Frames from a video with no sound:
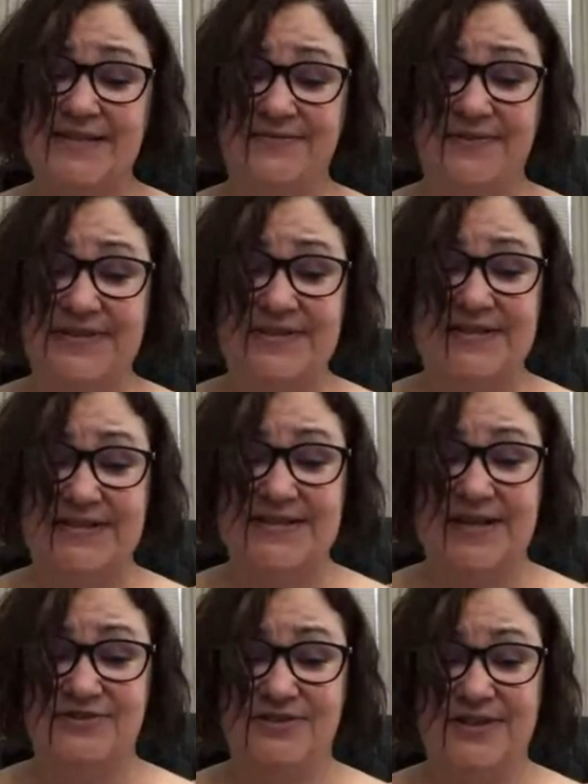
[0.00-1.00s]
it for the
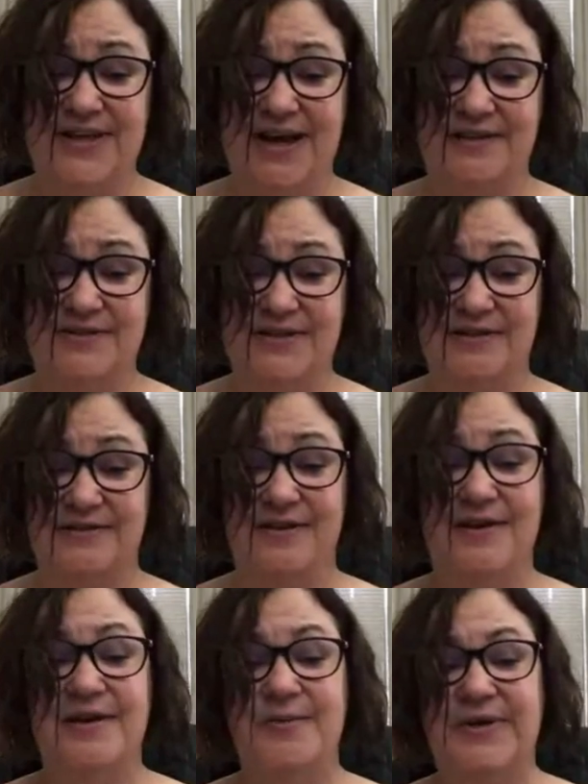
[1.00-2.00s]
600,000
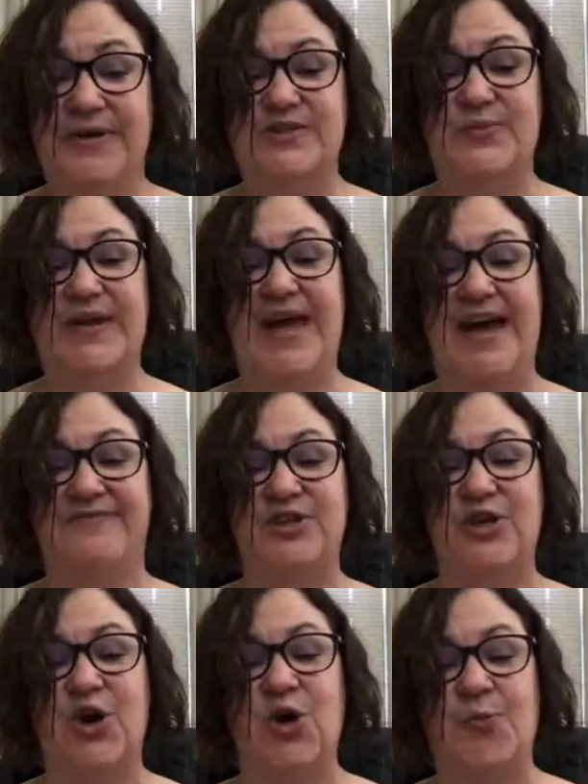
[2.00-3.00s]
because we have
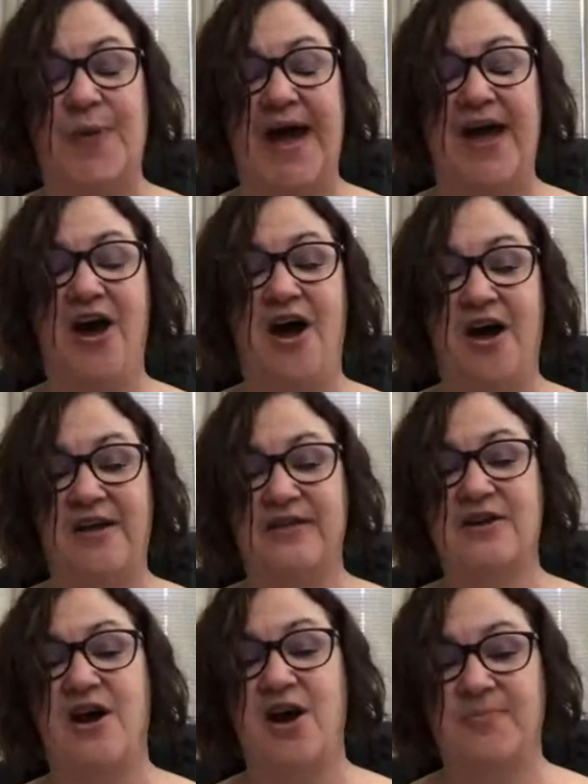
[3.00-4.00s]
to go by all
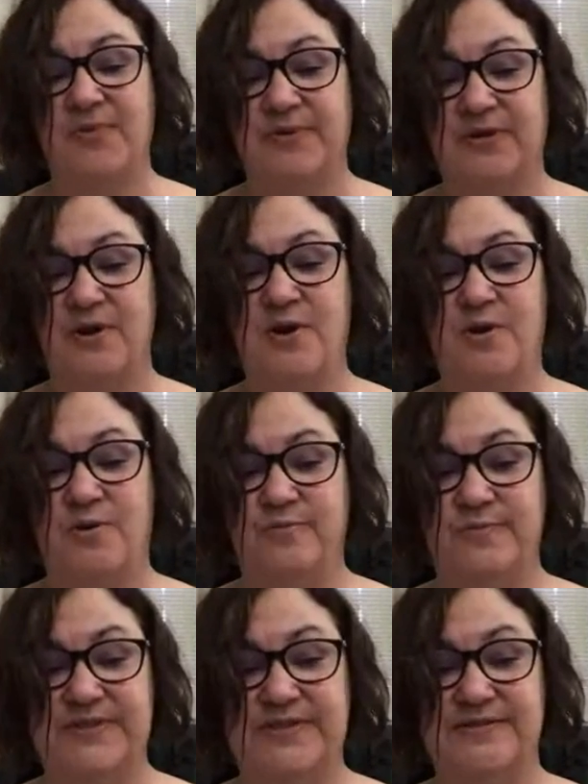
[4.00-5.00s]
the comparable
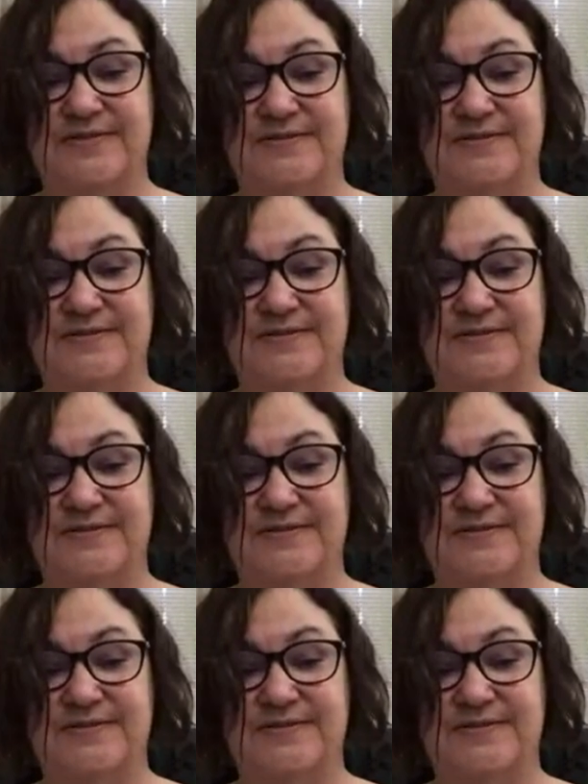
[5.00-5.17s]
homes.